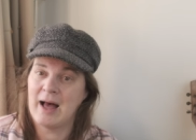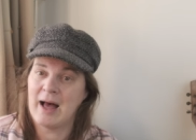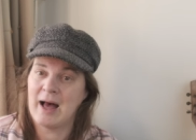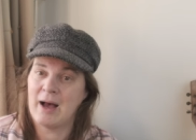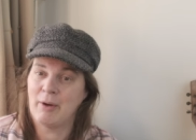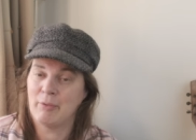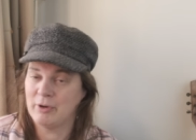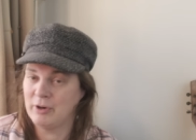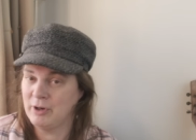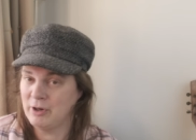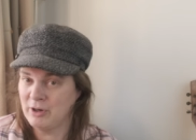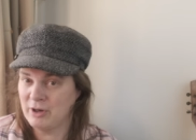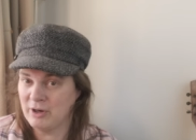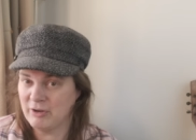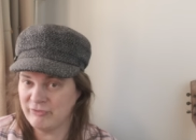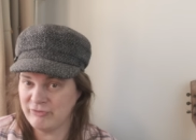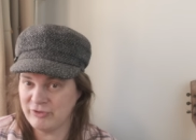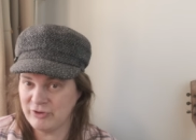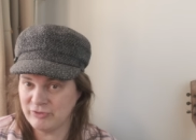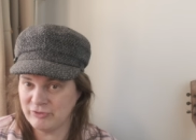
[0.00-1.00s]
I would
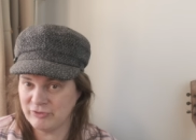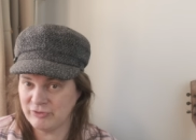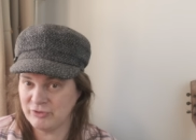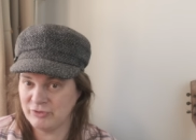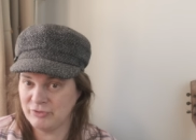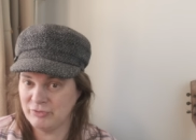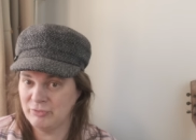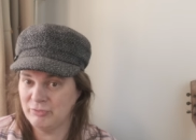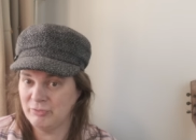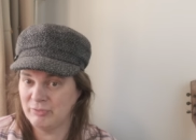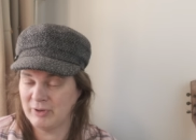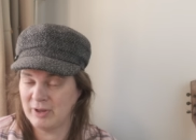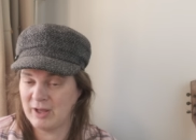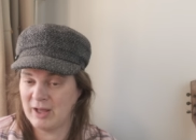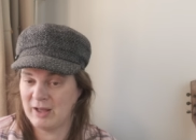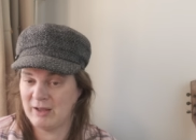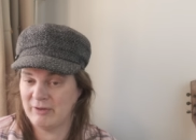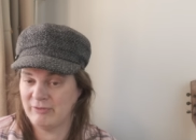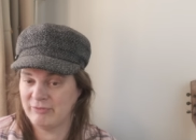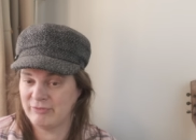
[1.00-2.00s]
love you to
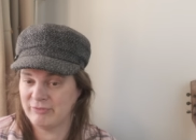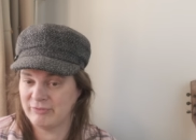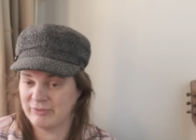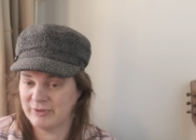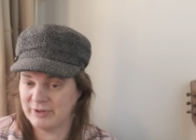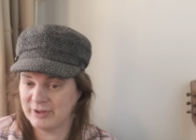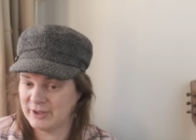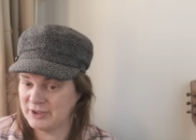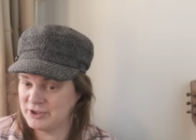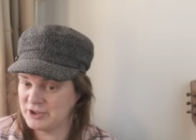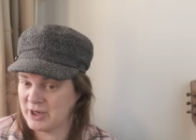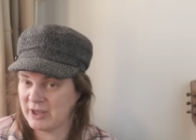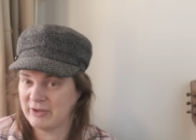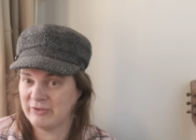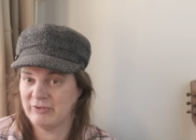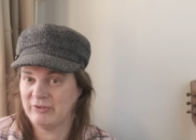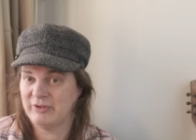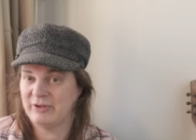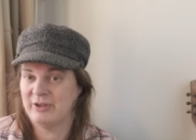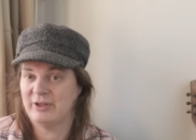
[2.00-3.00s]
have a
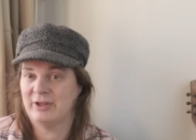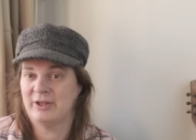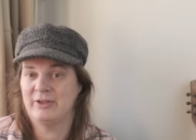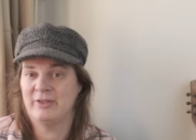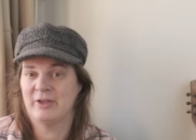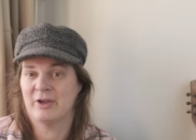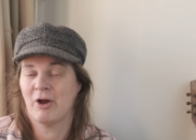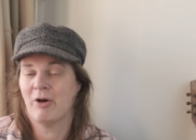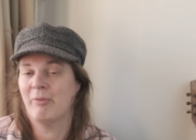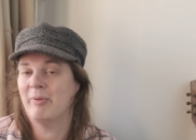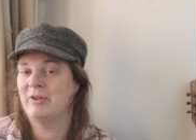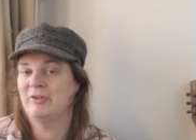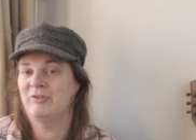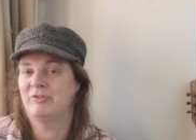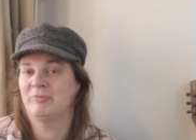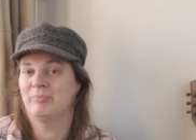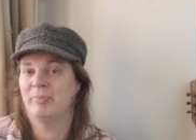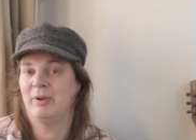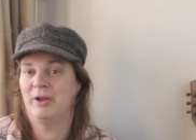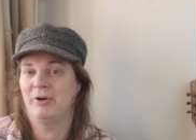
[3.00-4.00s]
chat in the
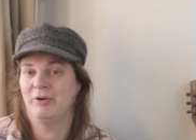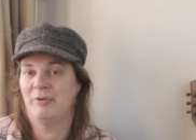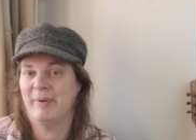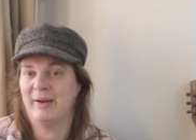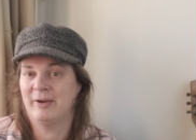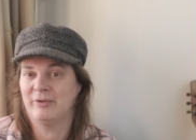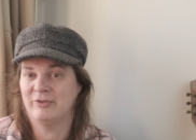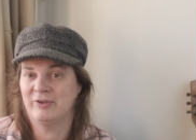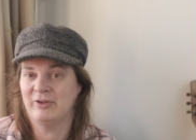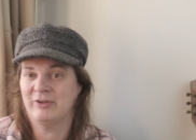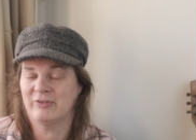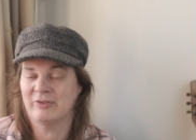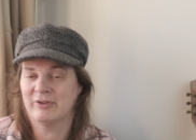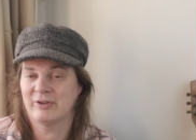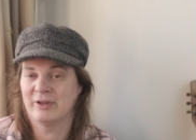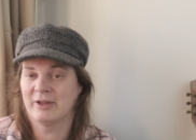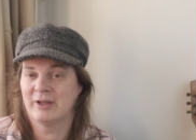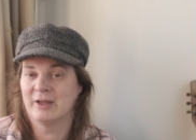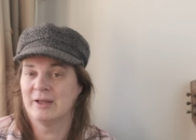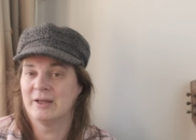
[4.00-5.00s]
comments below about it.
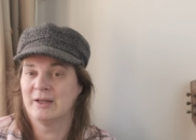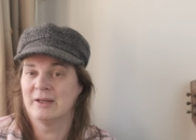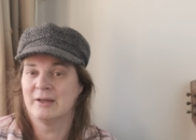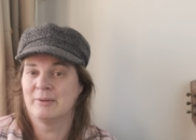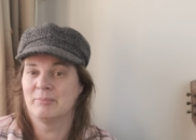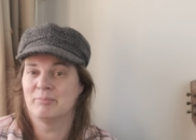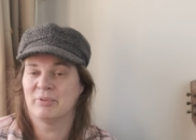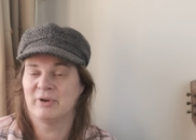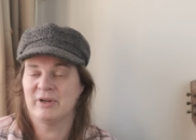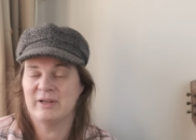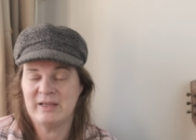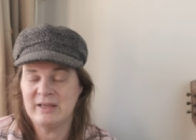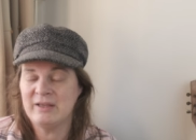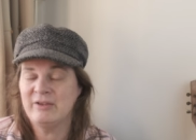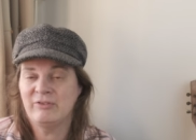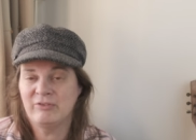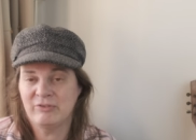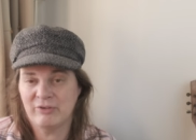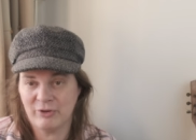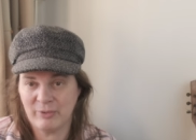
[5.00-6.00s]

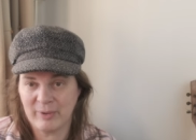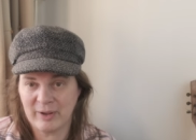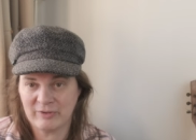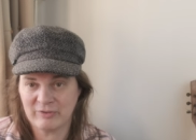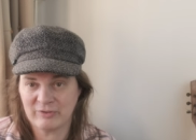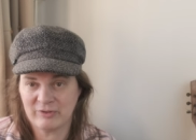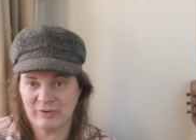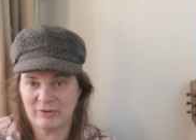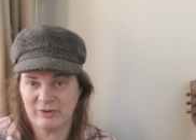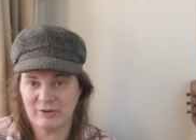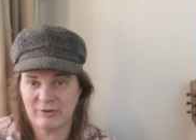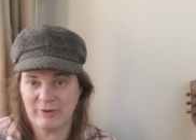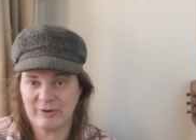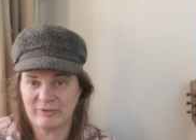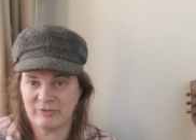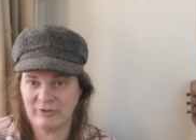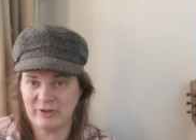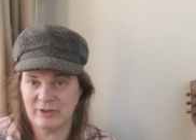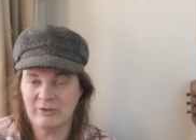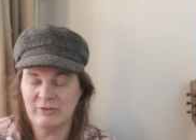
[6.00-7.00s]
Please do ask
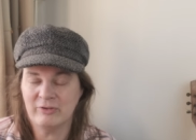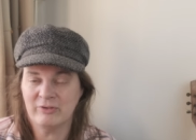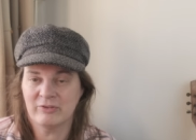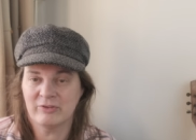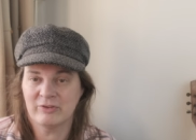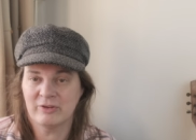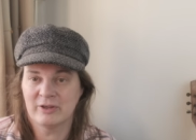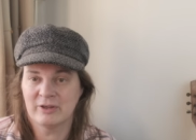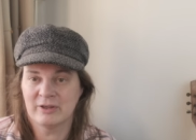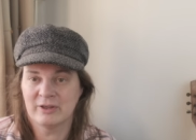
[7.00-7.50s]
questions.